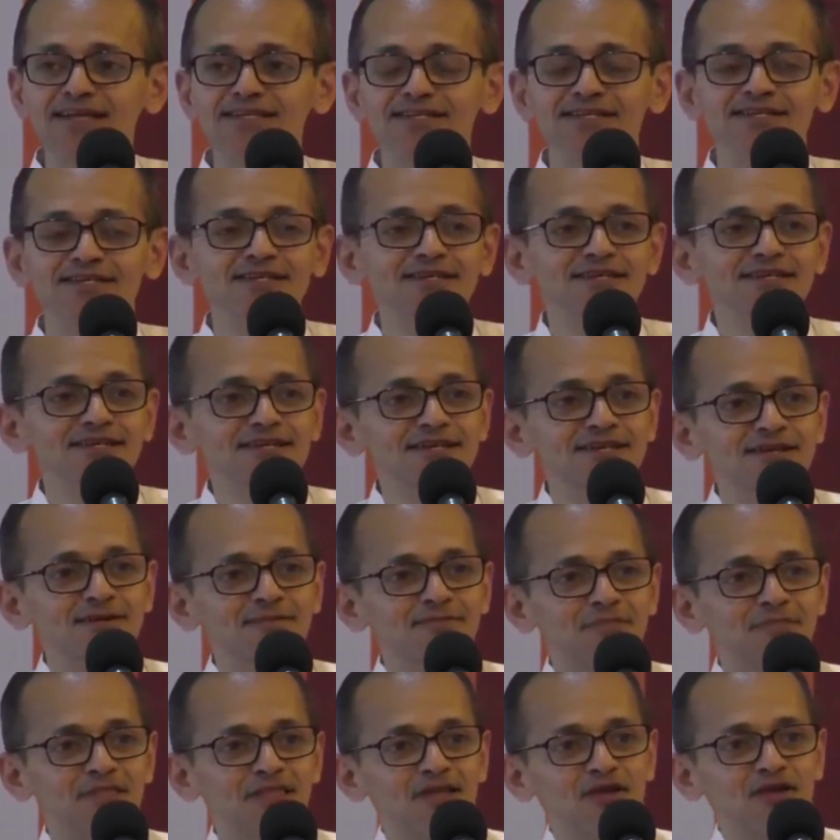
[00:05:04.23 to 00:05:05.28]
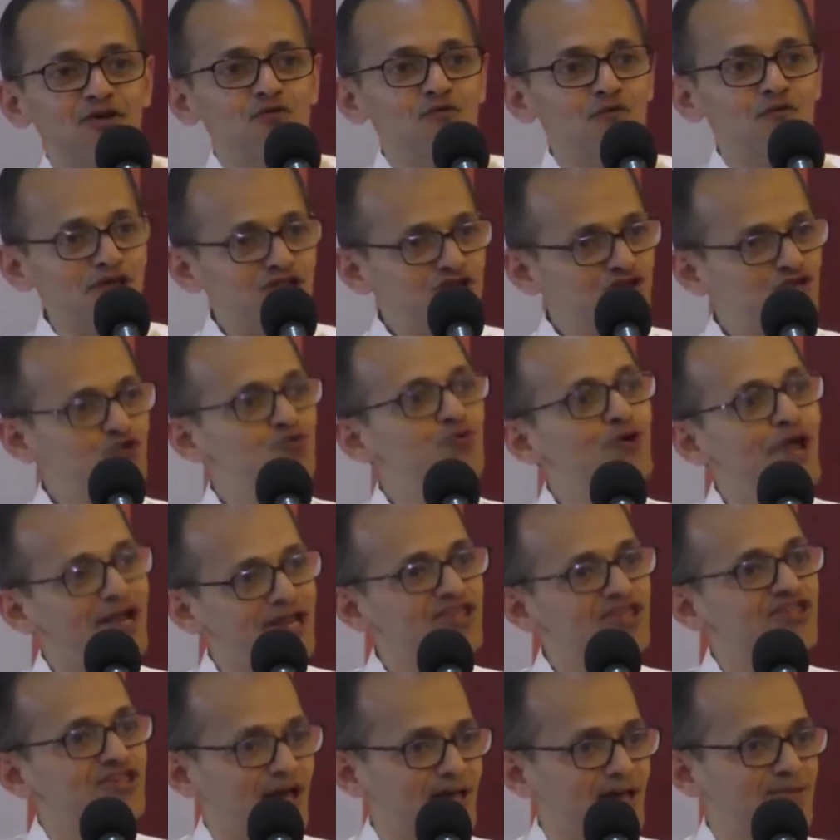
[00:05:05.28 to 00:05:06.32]
that when you
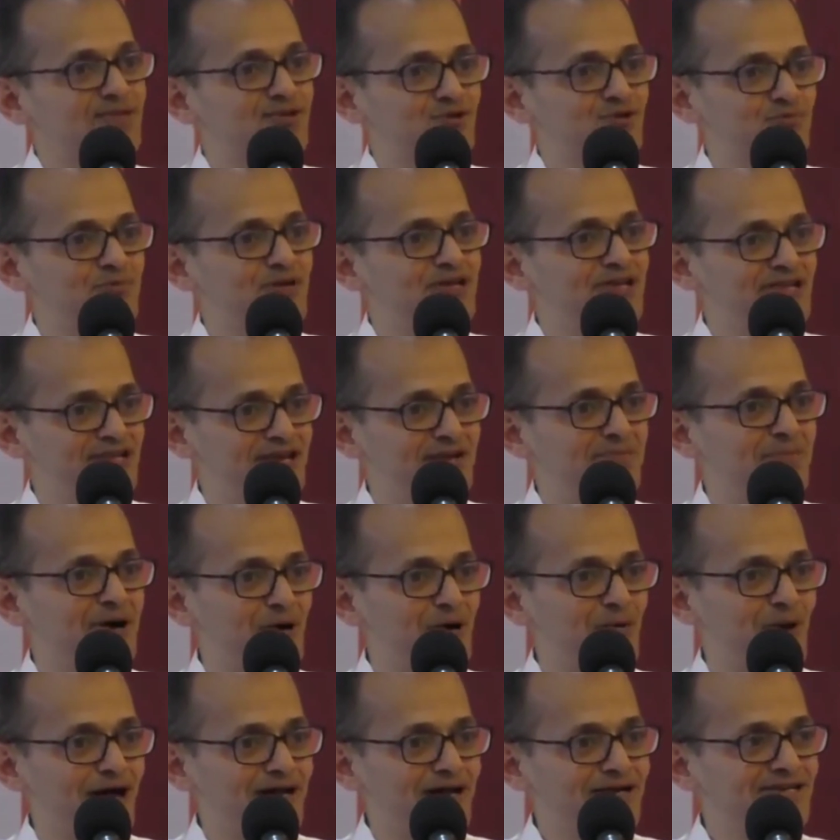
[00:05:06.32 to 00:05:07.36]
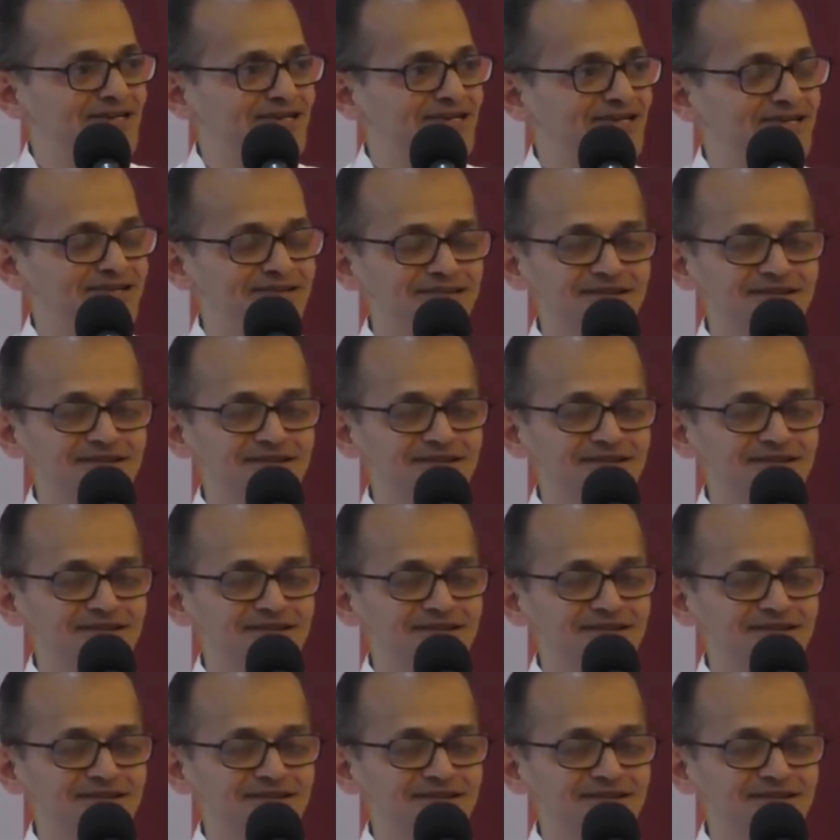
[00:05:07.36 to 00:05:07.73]
get a chance to be near Bhagwan,